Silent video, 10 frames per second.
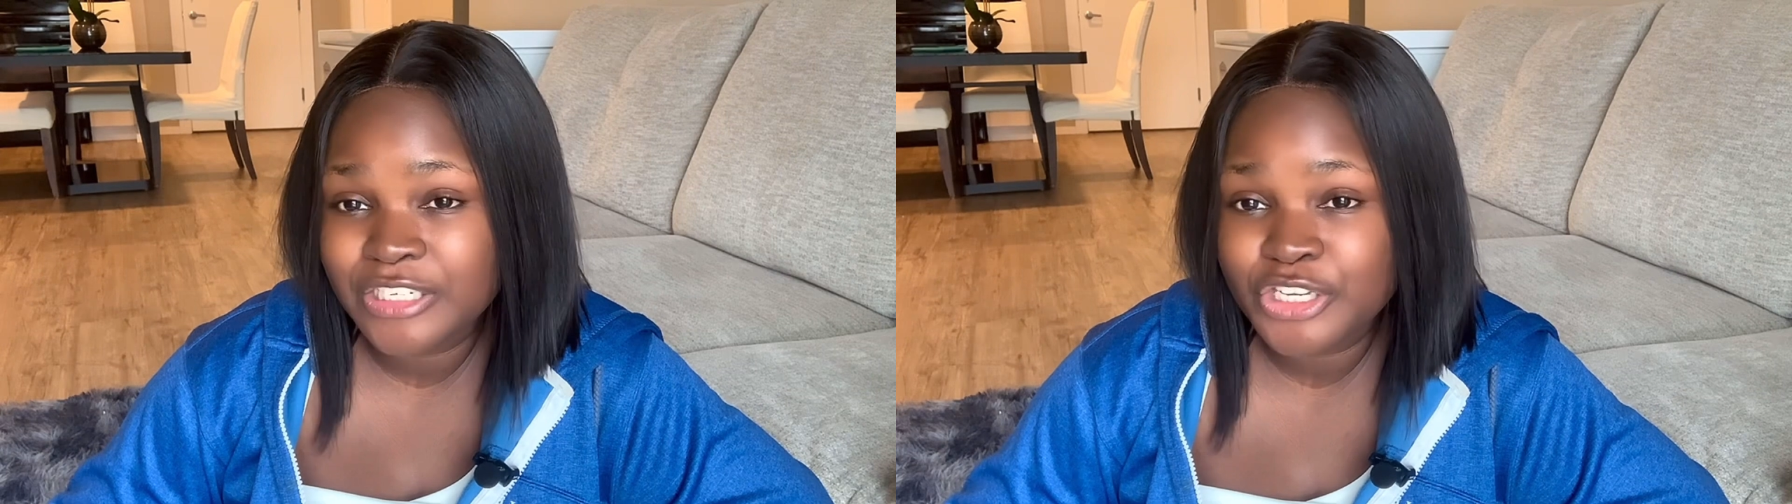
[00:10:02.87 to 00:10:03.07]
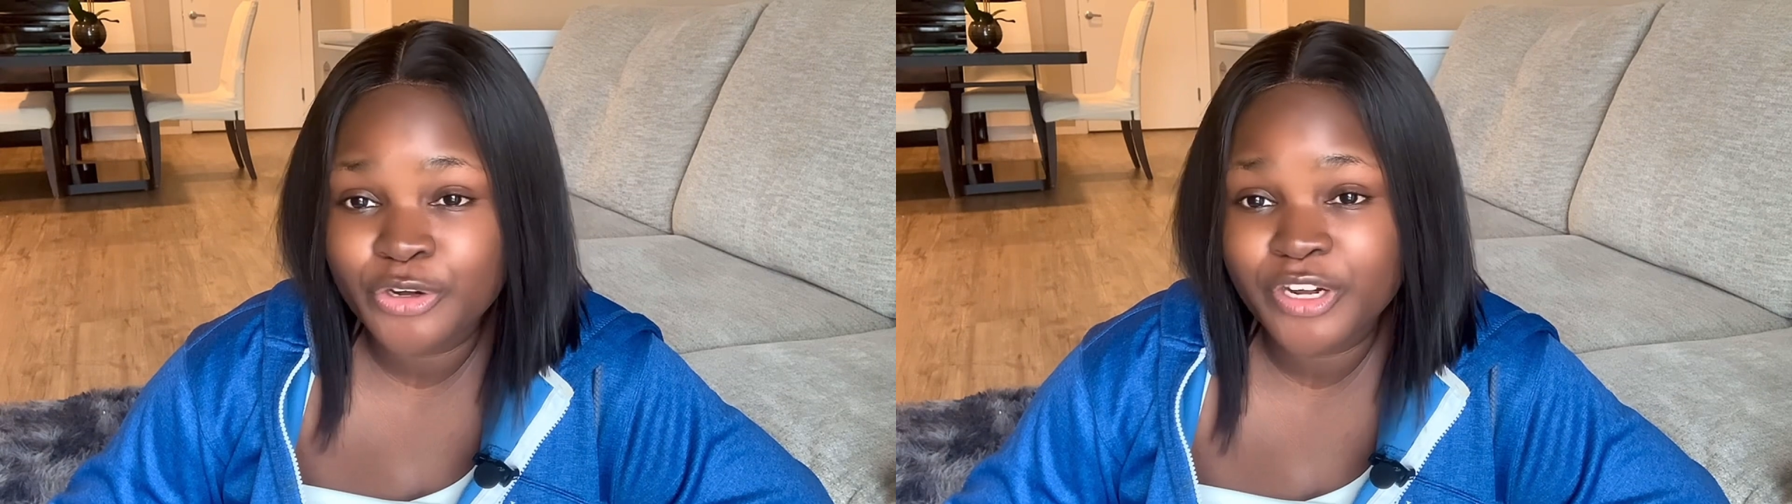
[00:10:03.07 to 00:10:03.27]

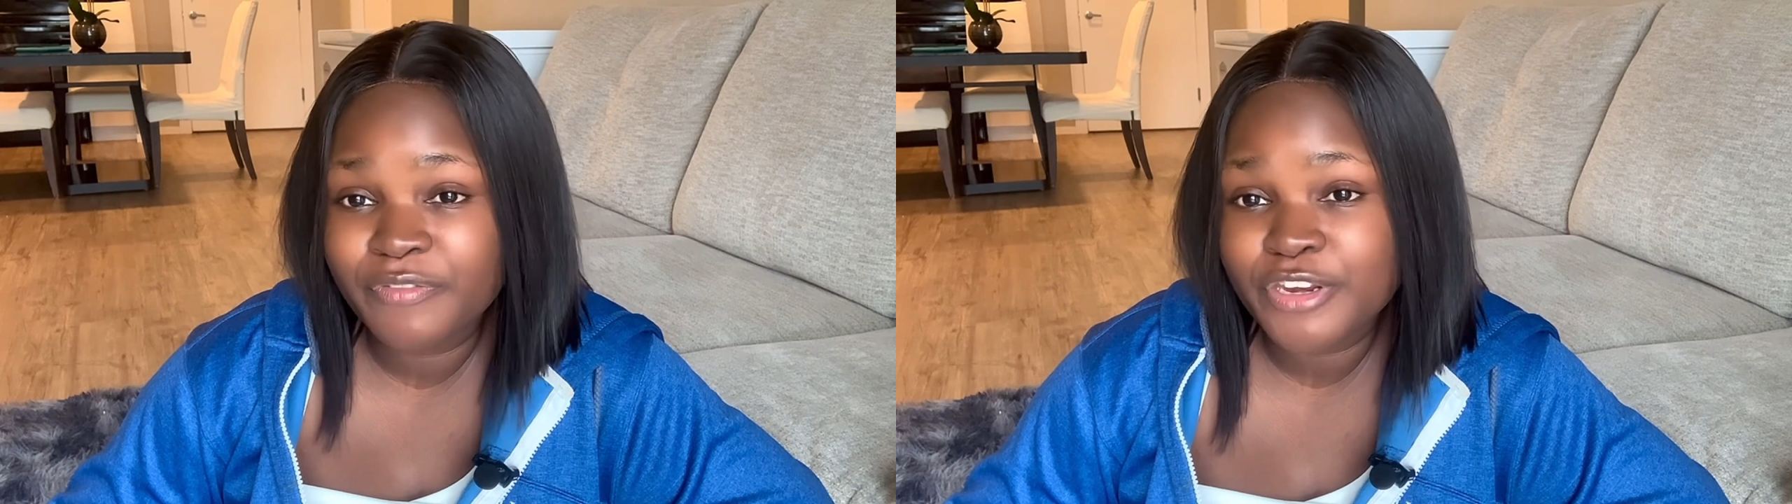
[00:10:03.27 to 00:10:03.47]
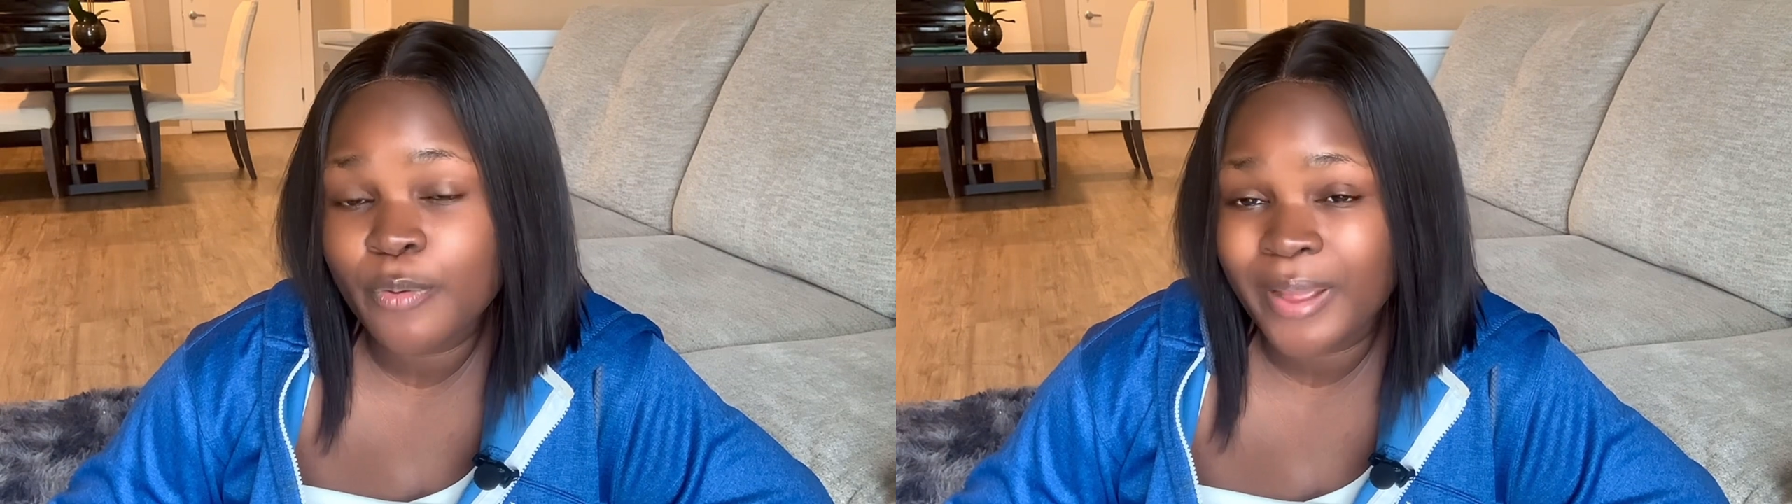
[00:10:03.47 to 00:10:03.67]
and you don't
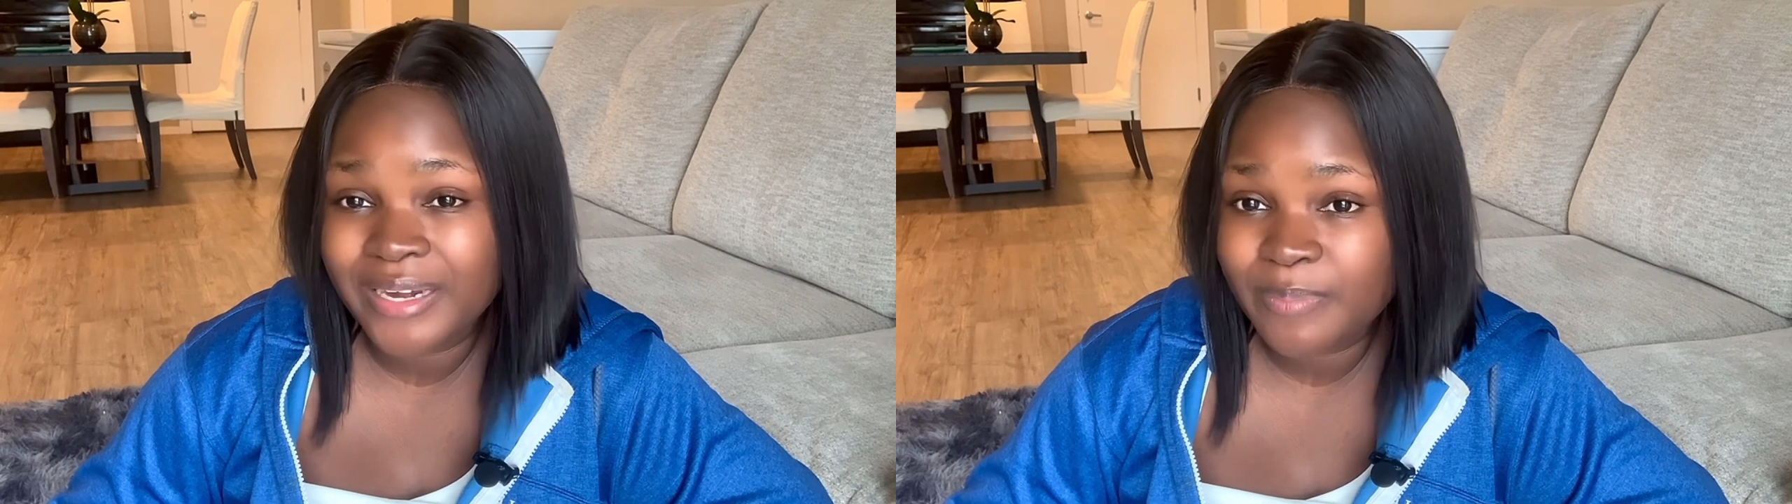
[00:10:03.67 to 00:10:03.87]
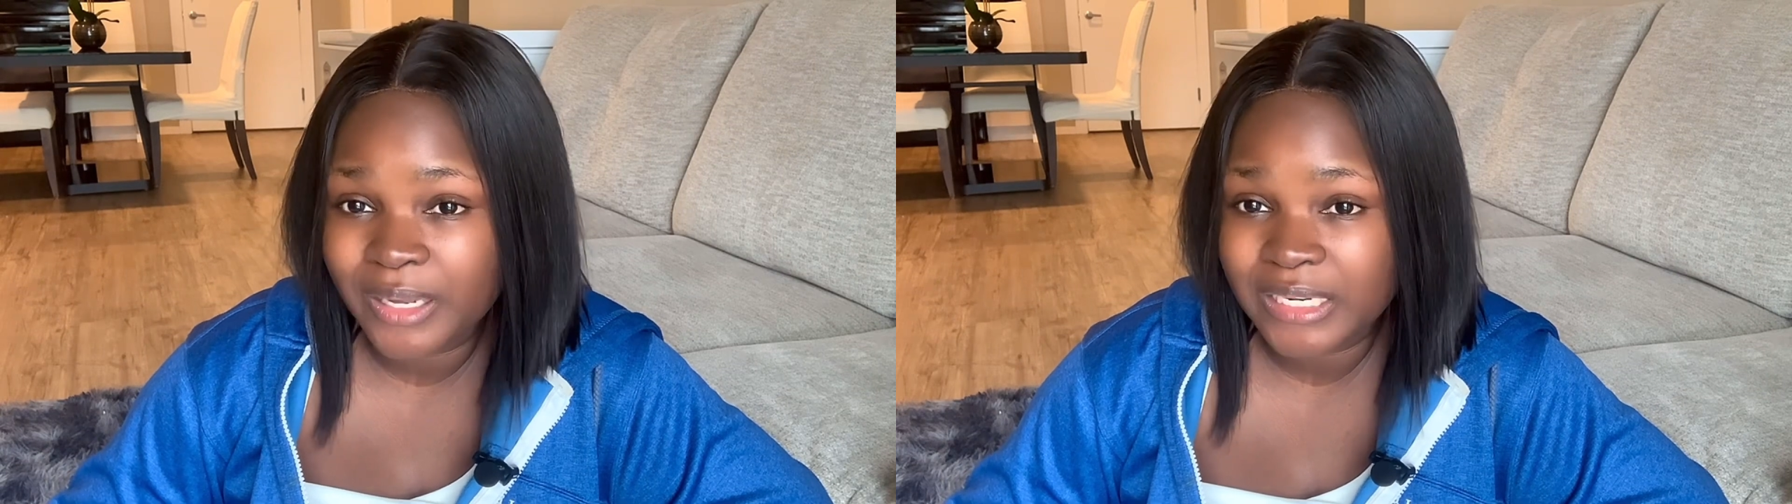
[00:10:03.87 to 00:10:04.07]
even know
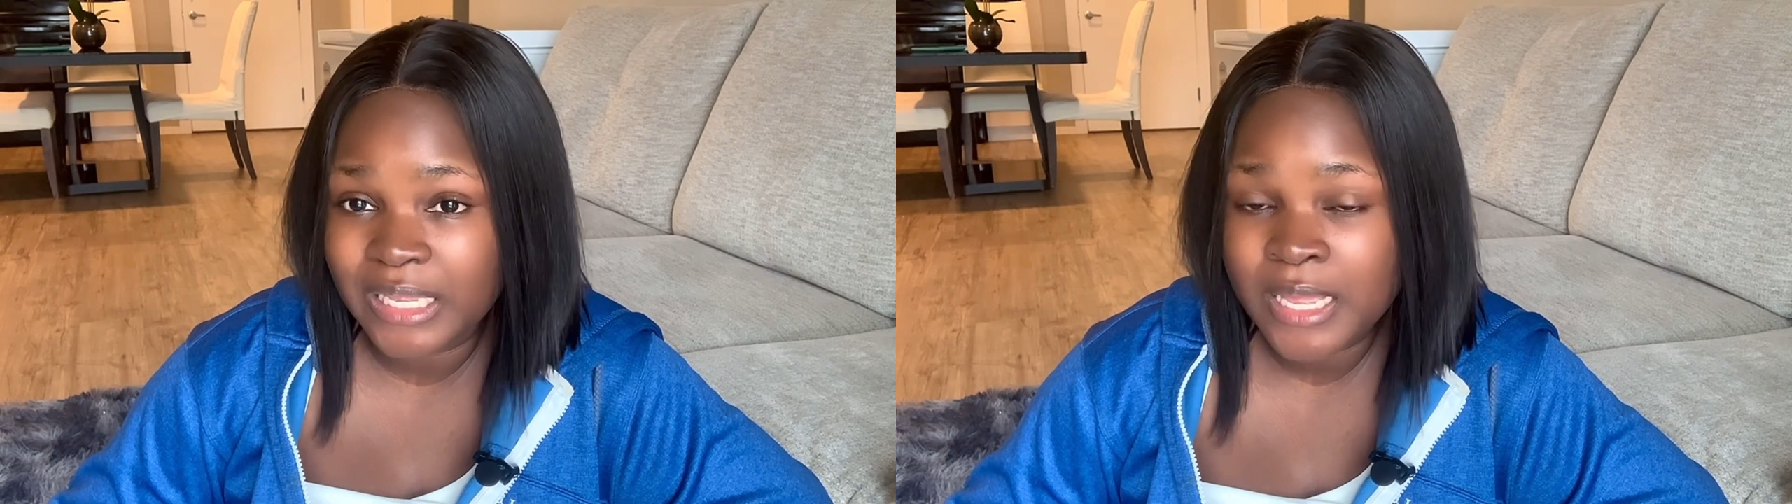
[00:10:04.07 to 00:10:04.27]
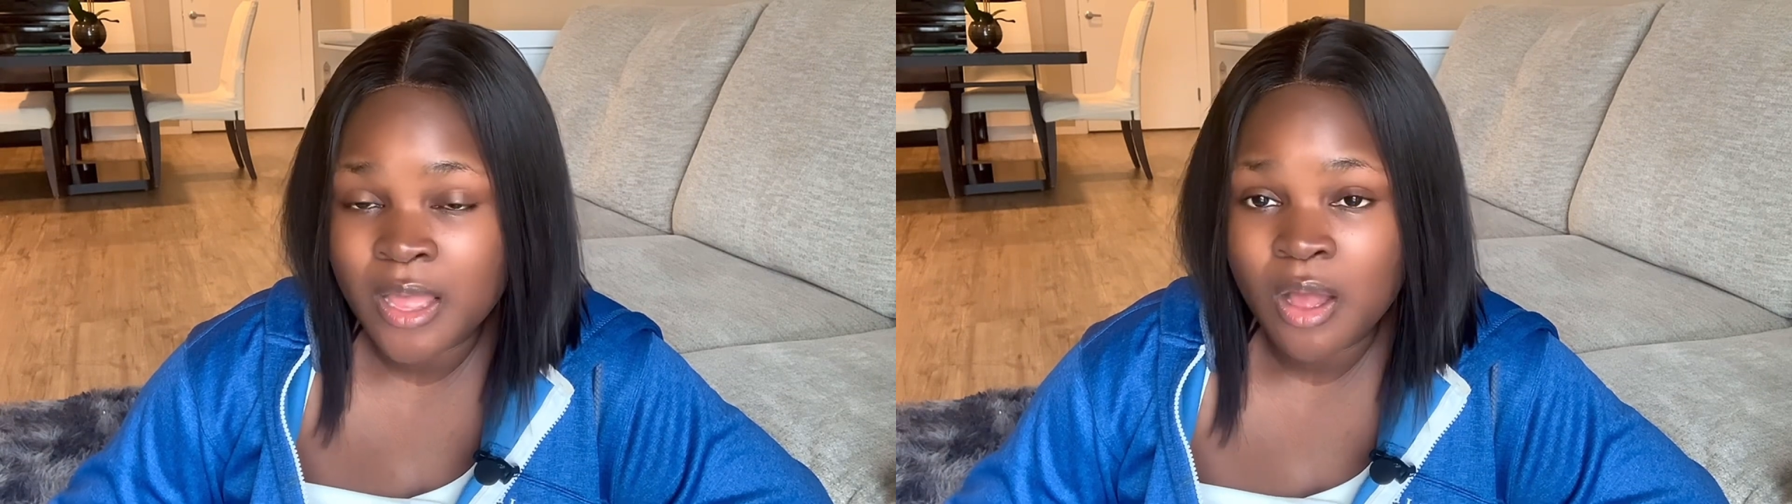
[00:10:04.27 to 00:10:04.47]

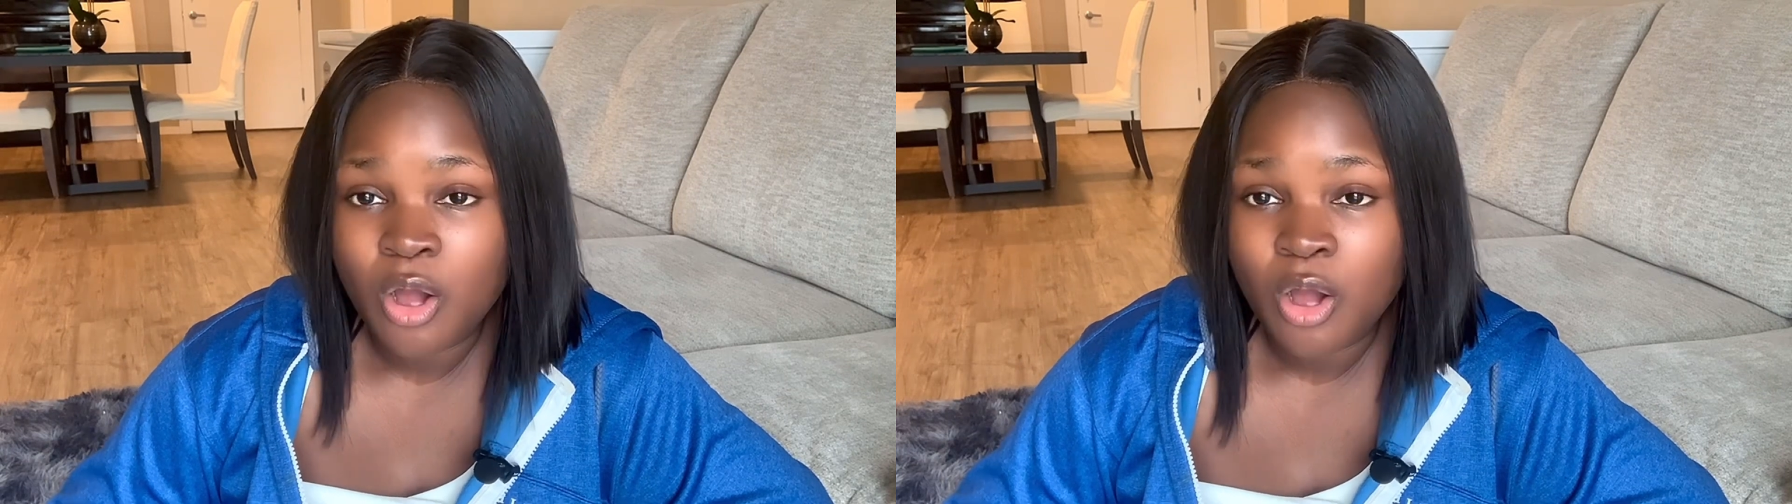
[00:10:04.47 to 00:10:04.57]
anybody,